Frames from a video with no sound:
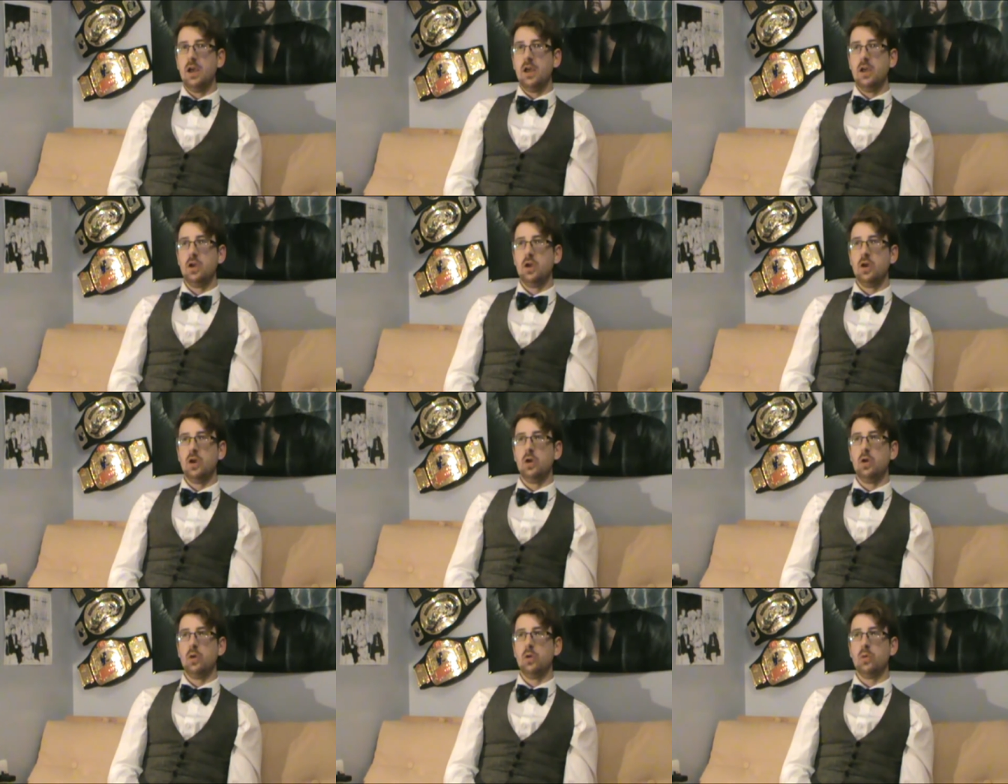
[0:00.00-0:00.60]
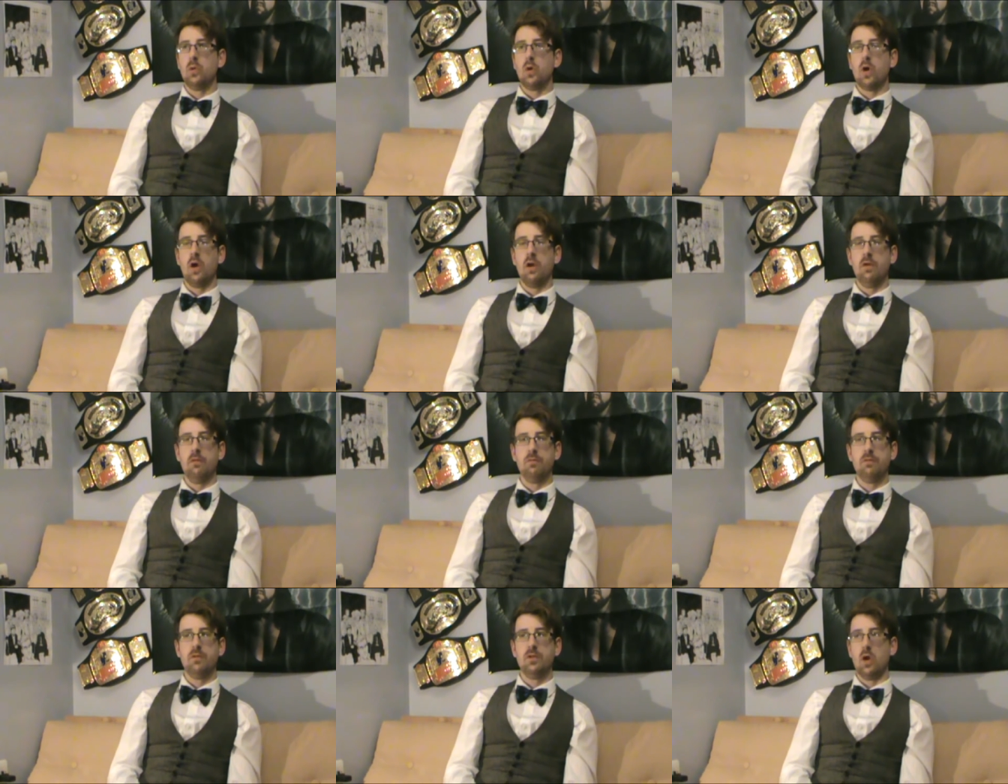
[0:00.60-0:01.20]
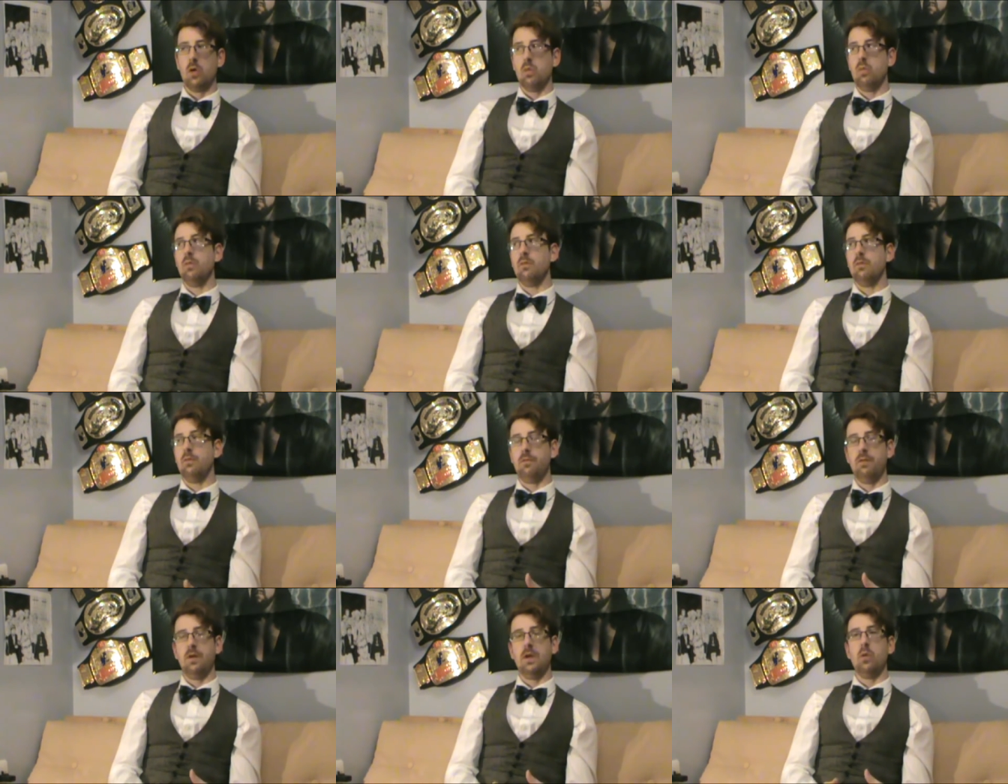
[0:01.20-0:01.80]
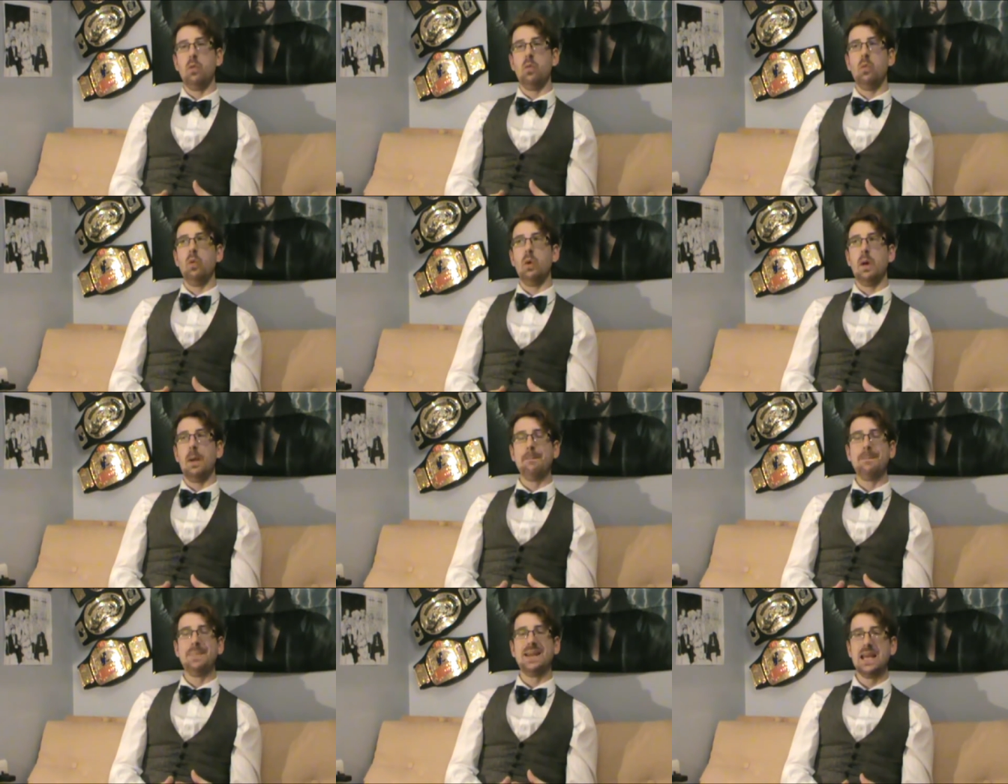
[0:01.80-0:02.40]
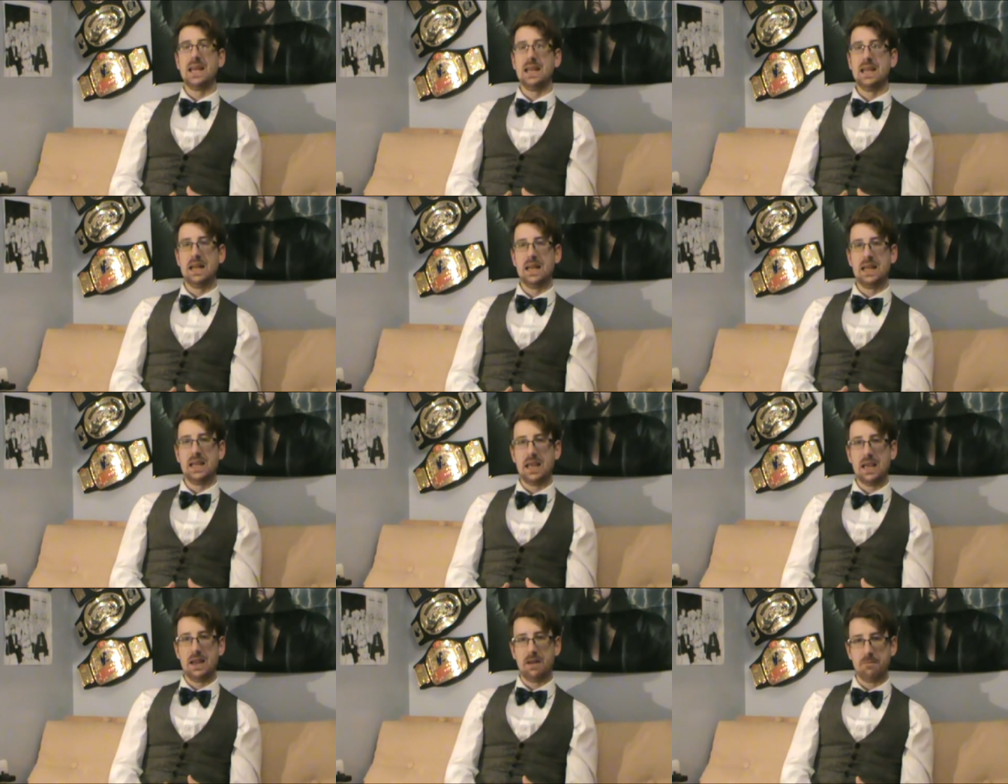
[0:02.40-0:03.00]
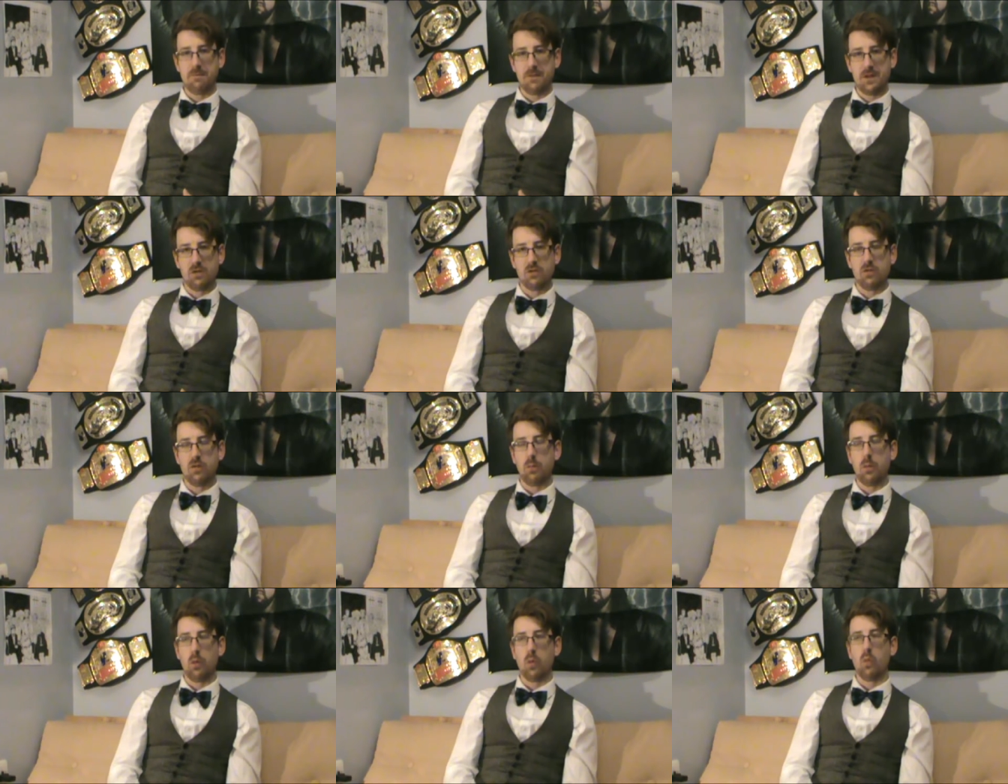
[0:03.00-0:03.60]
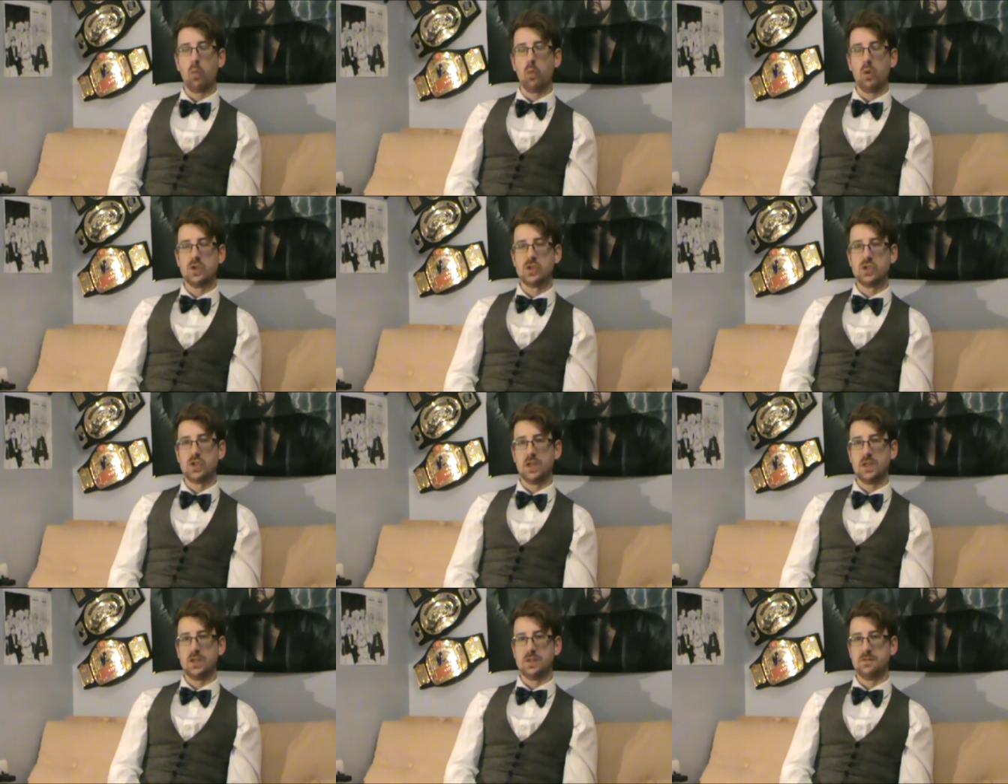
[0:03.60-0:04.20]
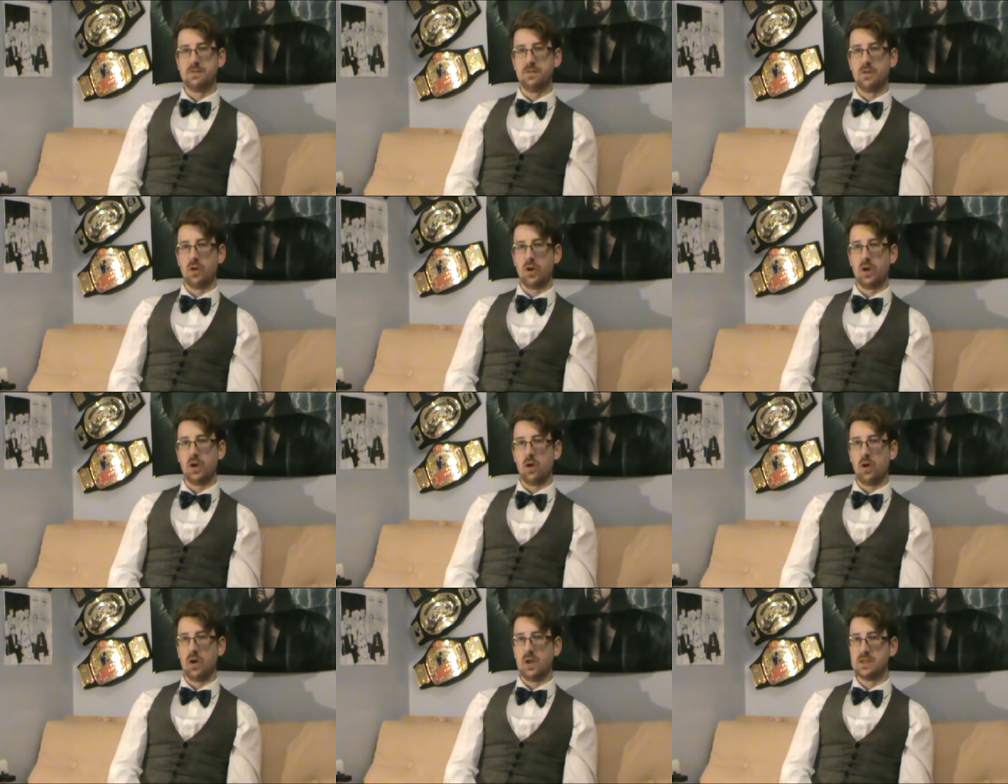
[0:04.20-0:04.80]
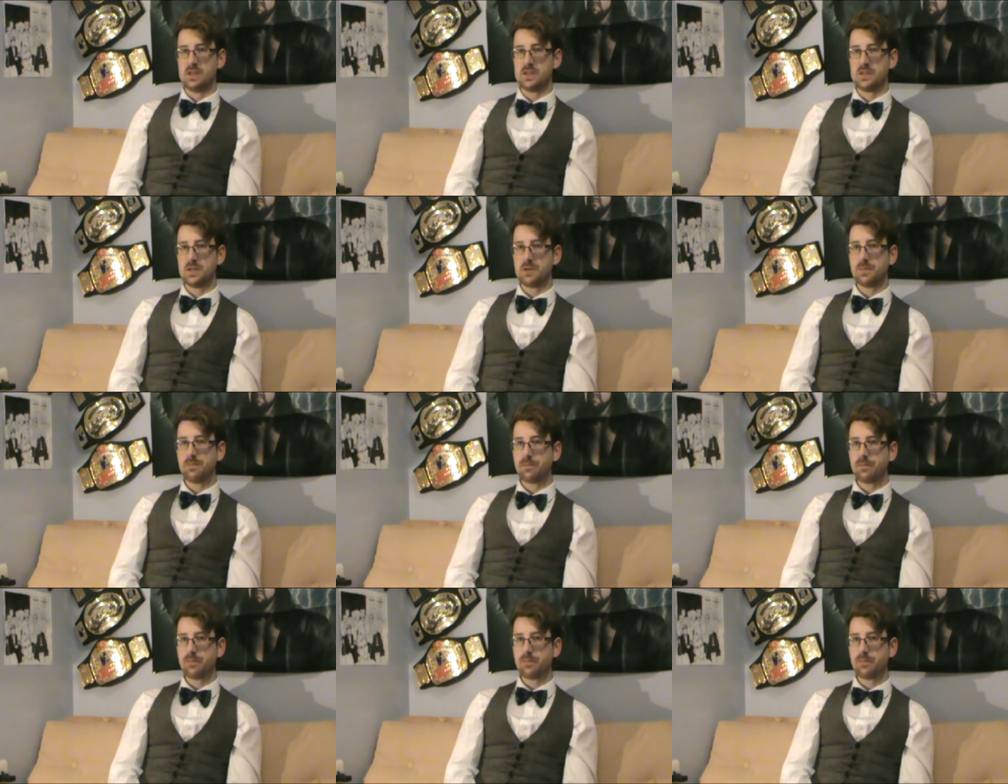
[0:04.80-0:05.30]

you kind of don't feel completely invincible, which is very nice.